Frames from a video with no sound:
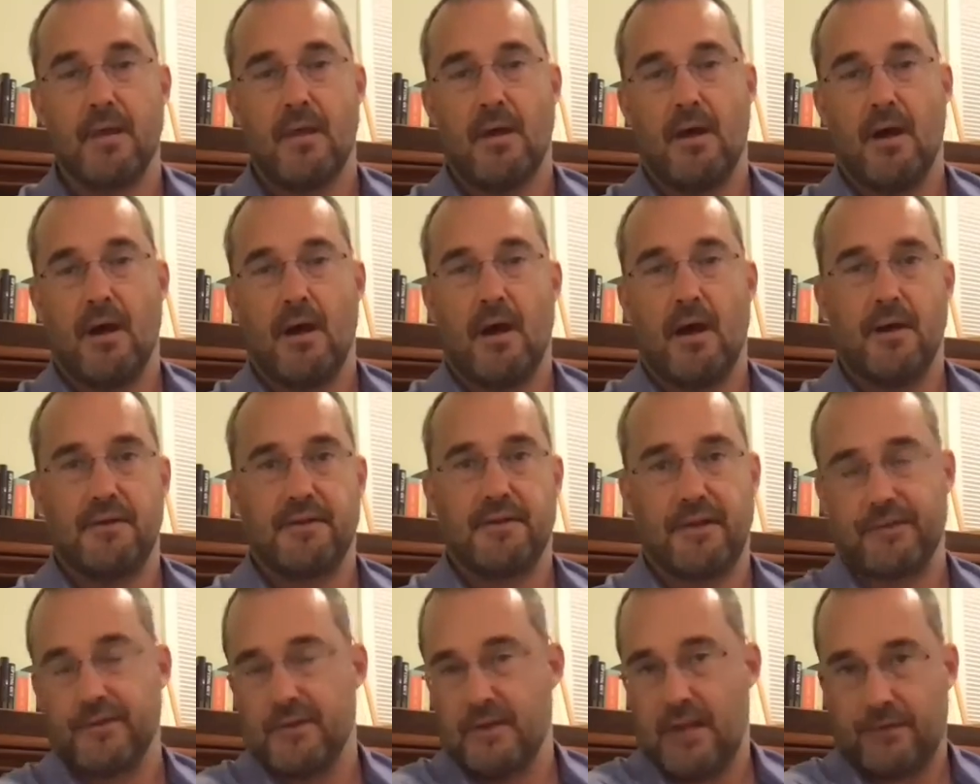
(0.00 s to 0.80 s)
It
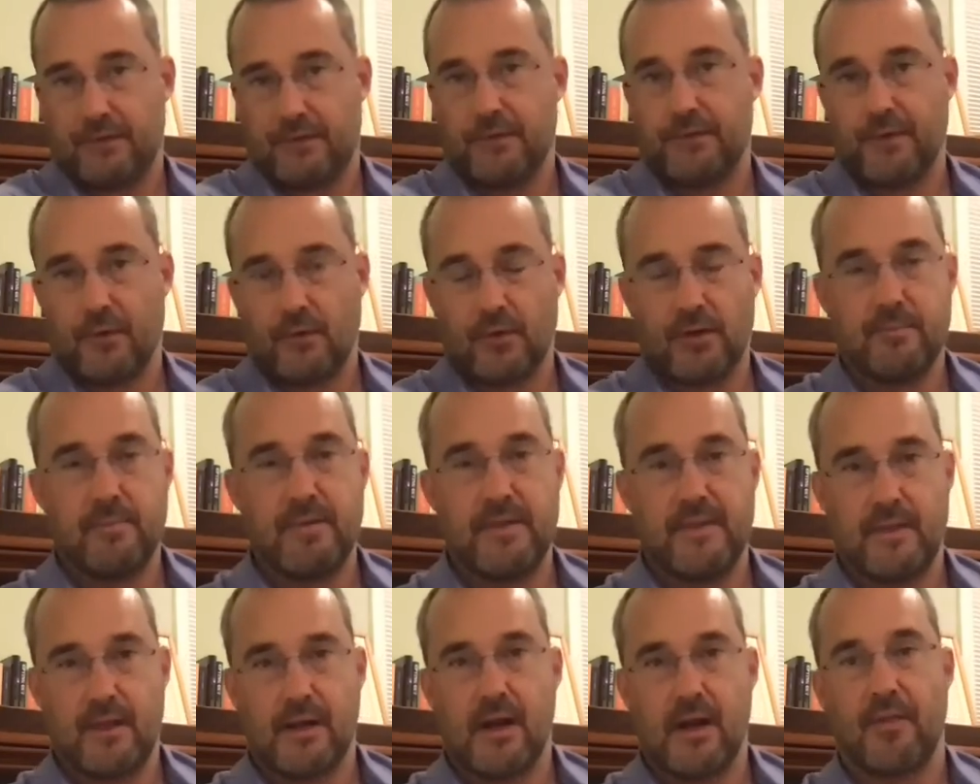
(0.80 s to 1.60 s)
doesn't necessarily
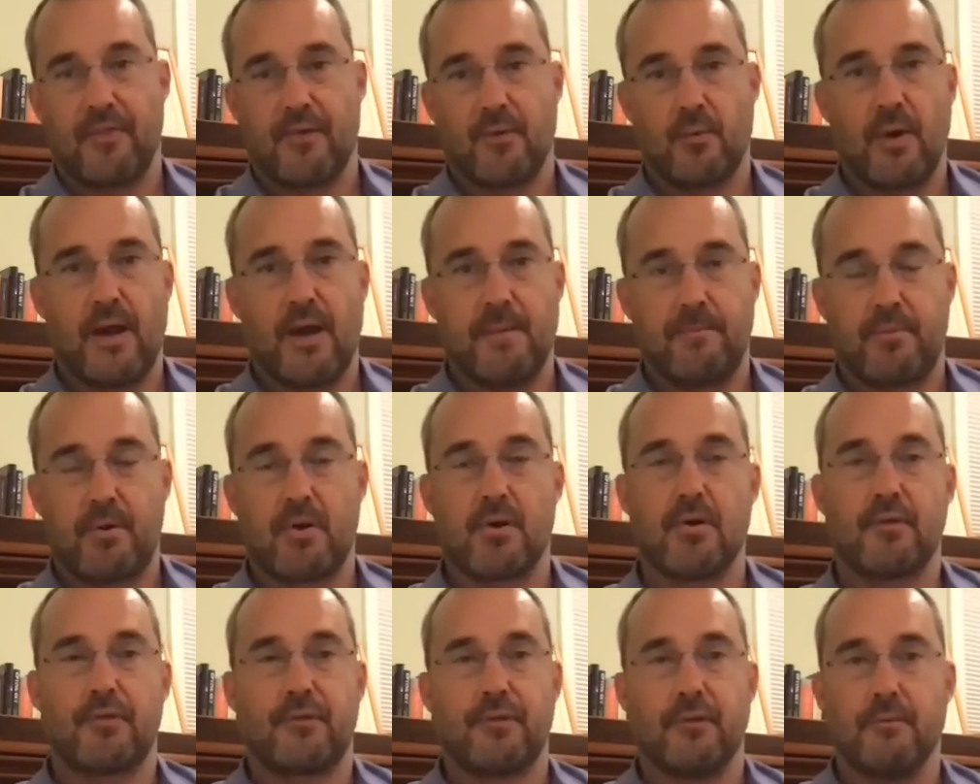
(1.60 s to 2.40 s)
mean they got the right
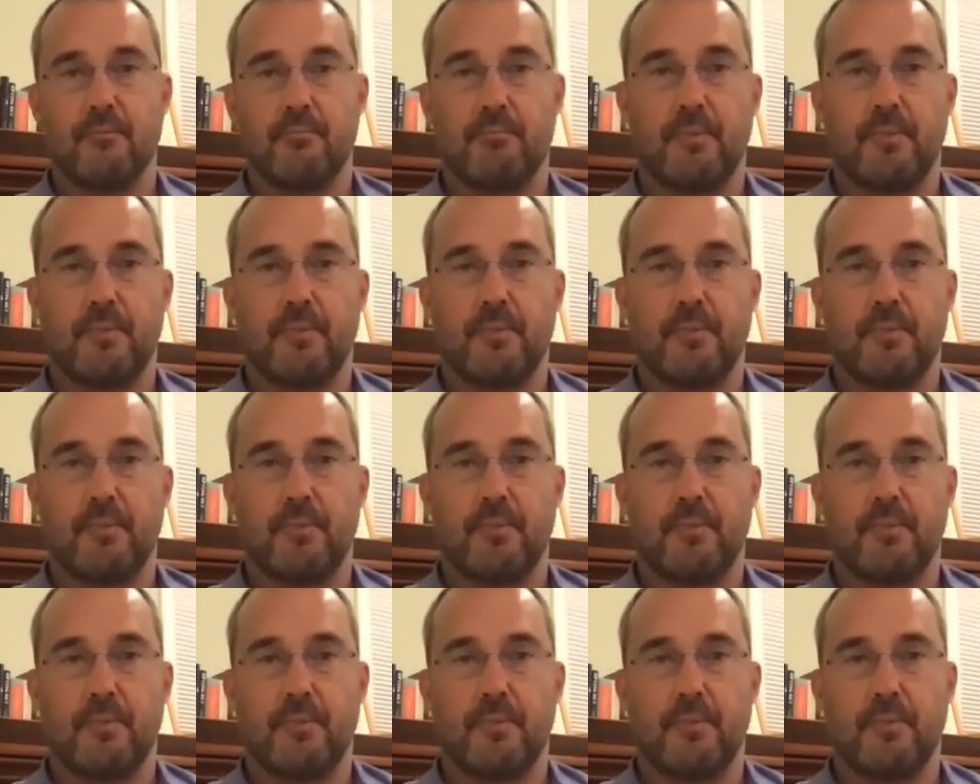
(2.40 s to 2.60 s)
person,